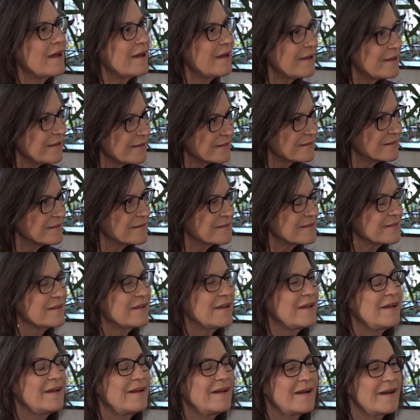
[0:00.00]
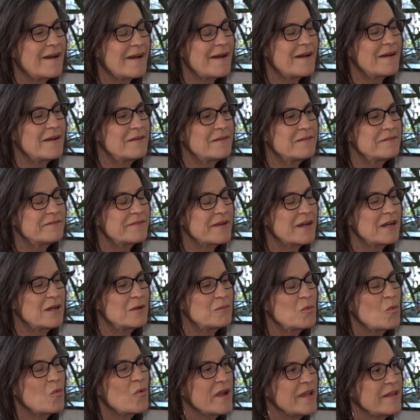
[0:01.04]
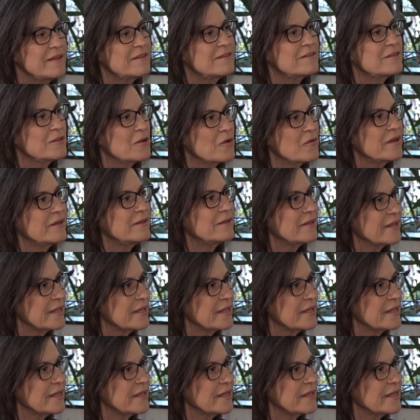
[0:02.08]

tons of um, waste going to